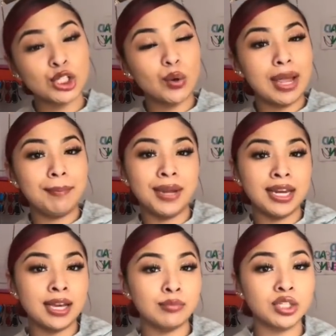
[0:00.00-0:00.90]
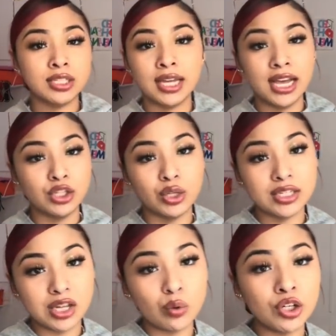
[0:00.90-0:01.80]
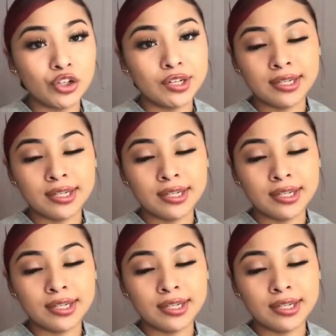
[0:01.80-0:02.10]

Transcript: a medium, just in case you guys are wondering.